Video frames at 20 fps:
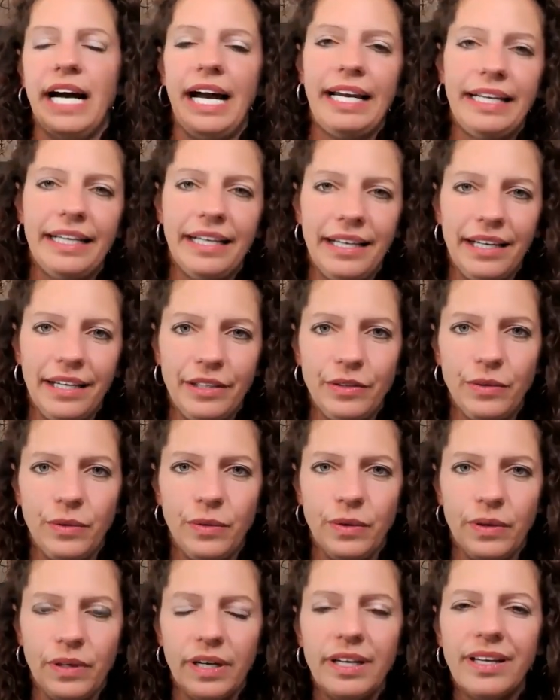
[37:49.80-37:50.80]
diet
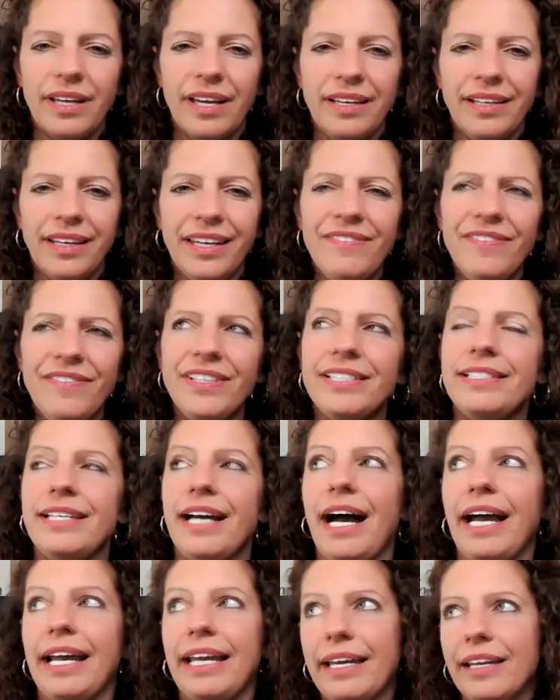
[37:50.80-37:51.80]
or and even
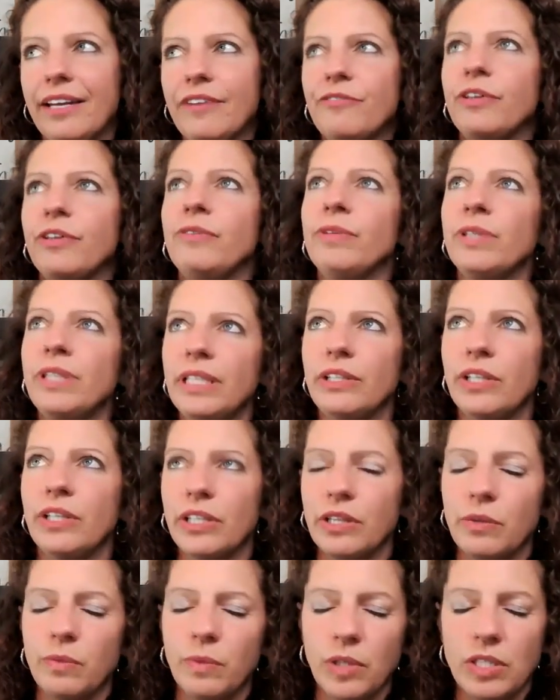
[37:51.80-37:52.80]
diet if we really
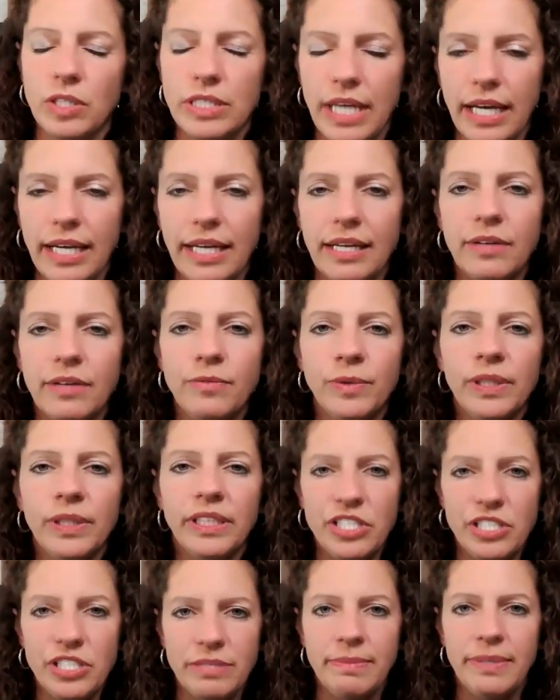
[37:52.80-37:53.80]
look at the word diet it
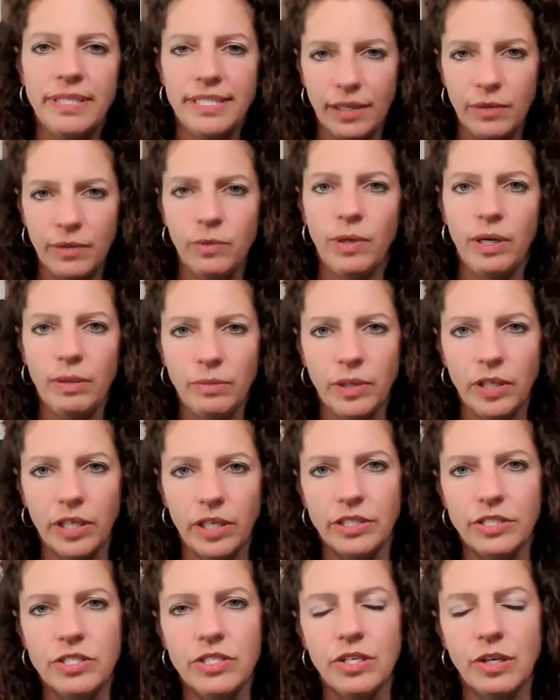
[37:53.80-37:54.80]
really just means like what
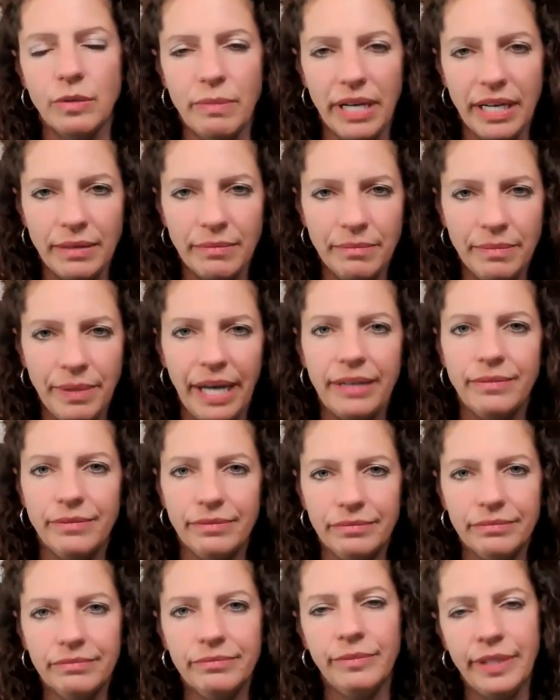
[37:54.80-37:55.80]
we're consuming but
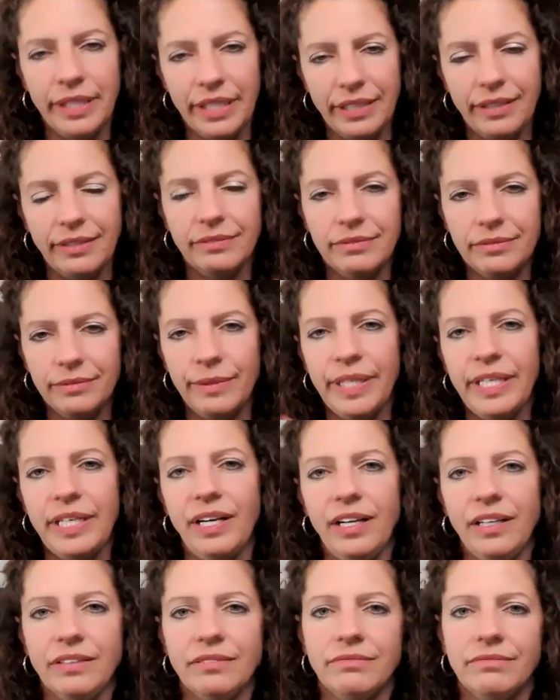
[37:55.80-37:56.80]
we
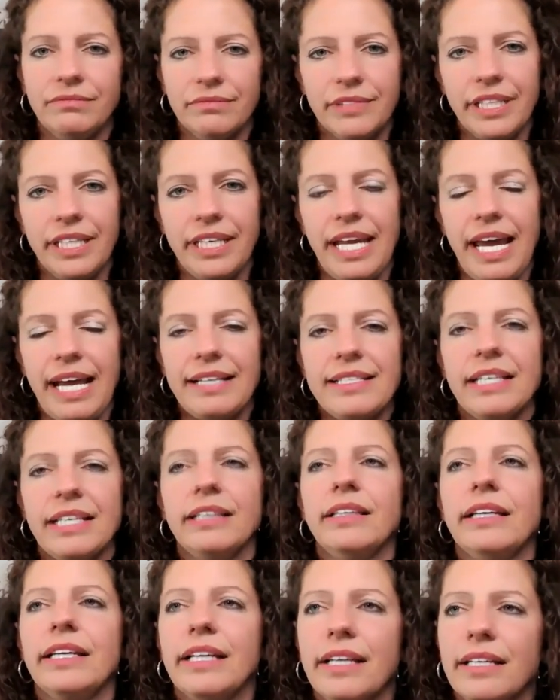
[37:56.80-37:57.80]
we all connect
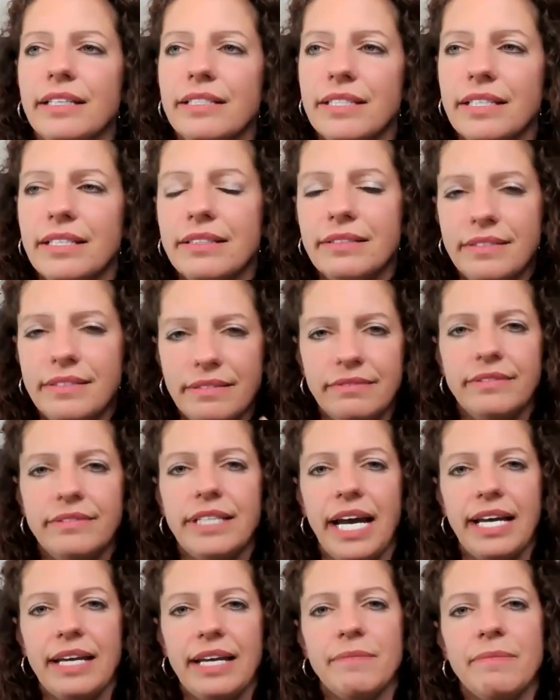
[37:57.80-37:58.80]
it link it to
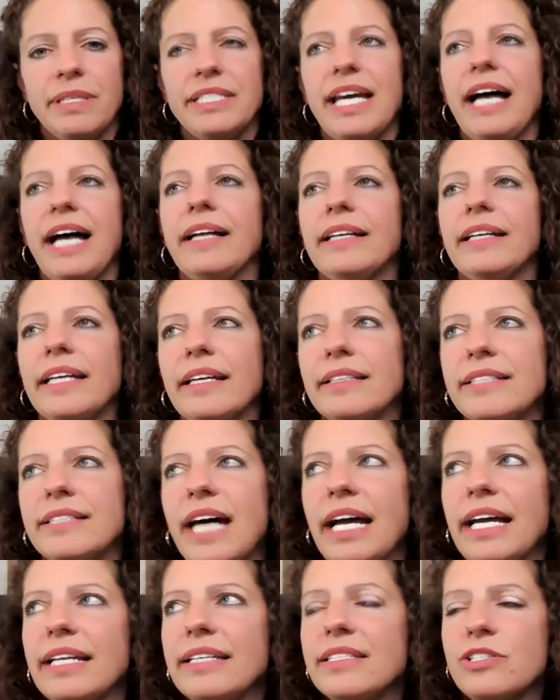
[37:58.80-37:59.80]
diet mentality
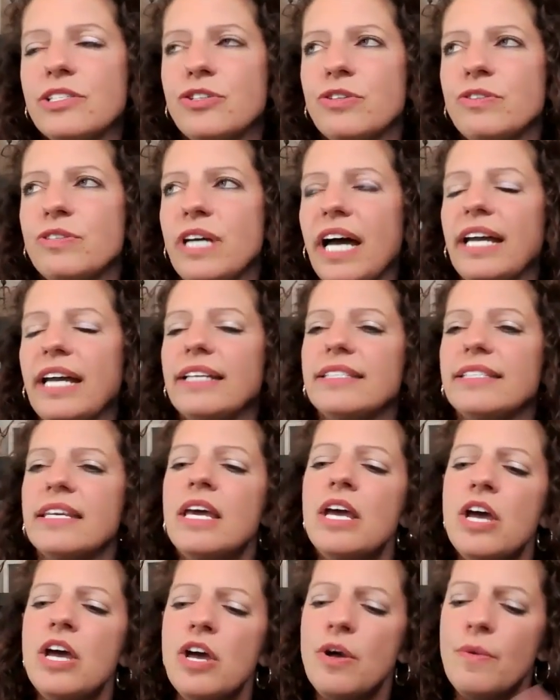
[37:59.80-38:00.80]
and diets true
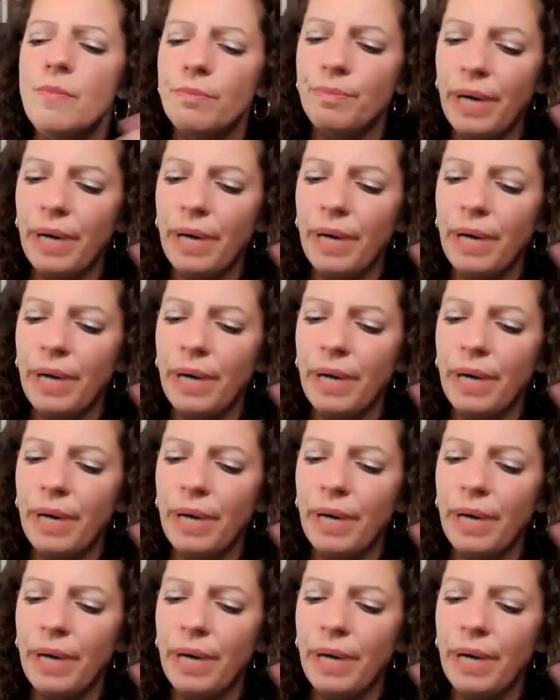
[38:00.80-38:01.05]
diets